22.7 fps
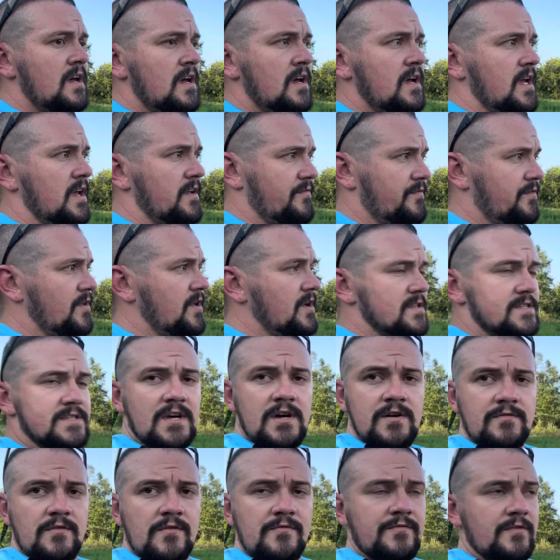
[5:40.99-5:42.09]
it floods
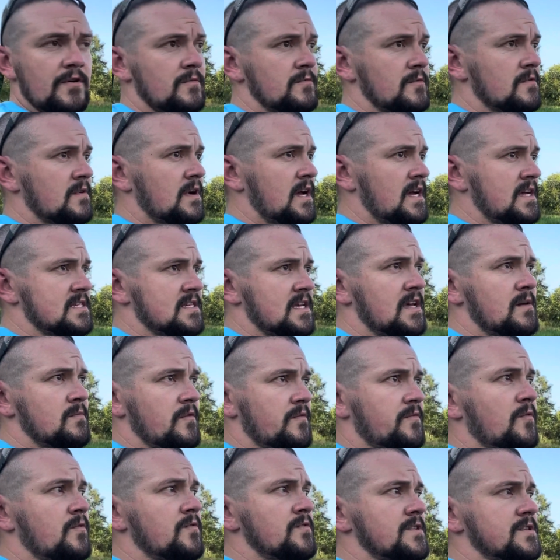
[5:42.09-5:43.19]
over from the rice and
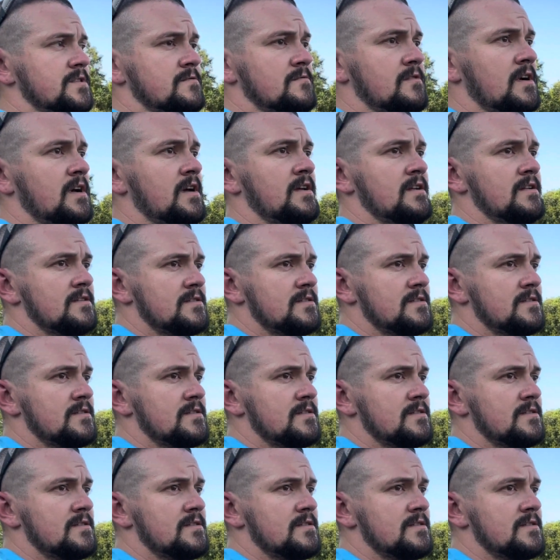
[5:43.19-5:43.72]
before this rain.